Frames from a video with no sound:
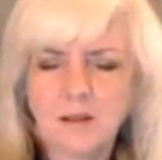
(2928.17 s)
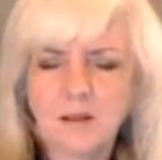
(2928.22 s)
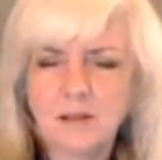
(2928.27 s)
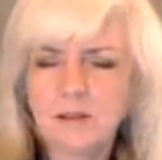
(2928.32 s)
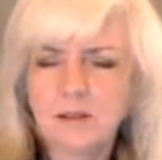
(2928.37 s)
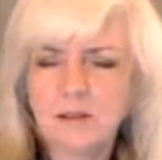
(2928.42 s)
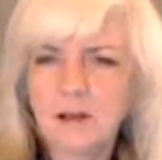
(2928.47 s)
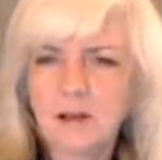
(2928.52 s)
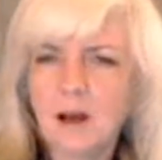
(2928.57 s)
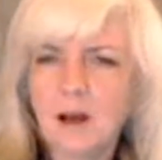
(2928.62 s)

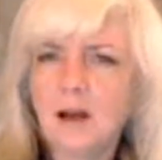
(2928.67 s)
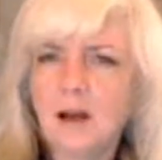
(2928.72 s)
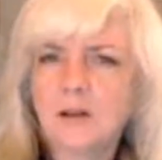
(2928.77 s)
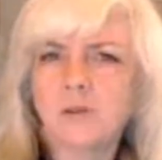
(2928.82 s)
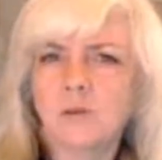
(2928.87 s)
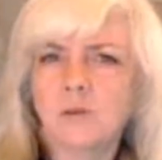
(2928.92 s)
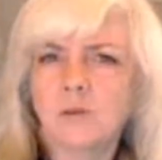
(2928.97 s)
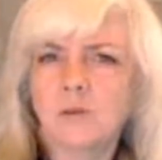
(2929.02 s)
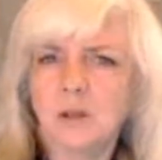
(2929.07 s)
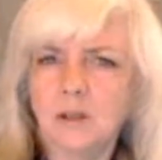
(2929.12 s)

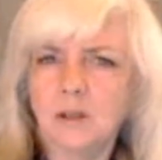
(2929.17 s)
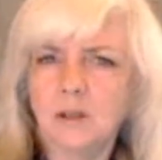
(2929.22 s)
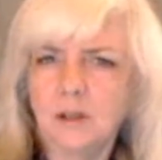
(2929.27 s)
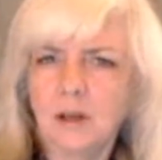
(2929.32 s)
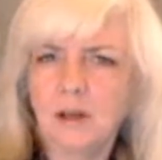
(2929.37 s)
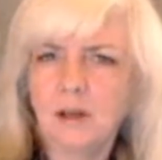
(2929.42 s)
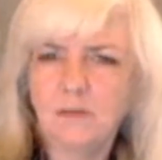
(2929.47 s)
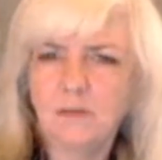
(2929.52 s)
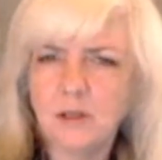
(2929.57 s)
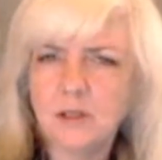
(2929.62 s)
doctrine of
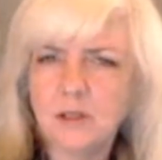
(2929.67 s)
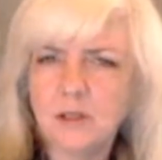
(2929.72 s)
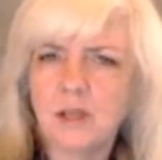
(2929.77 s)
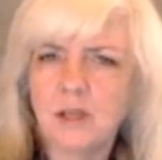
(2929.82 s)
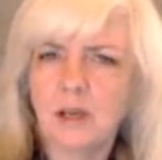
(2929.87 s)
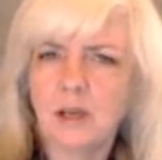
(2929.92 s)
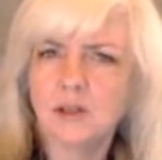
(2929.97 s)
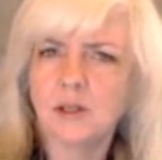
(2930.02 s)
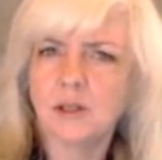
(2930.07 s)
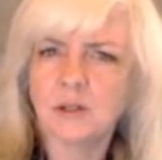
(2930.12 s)
these
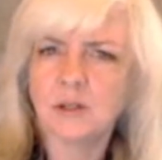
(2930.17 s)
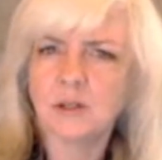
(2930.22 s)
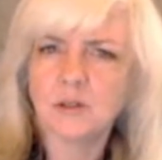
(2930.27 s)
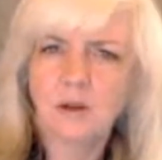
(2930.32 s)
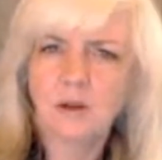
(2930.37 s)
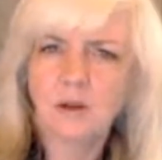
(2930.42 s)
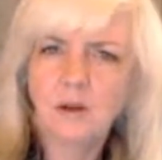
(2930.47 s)
sanctions.